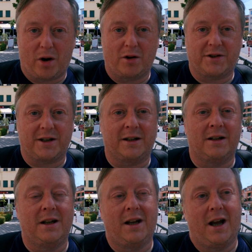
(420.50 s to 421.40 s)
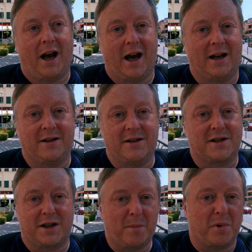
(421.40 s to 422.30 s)
order and
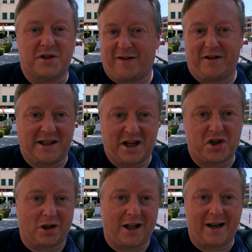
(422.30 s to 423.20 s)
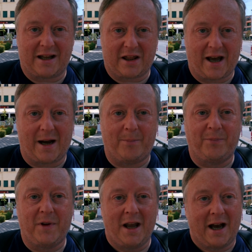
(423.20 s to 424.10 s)
they must have a dish like that
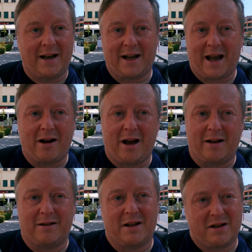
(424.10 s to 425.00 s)
and I, I uh,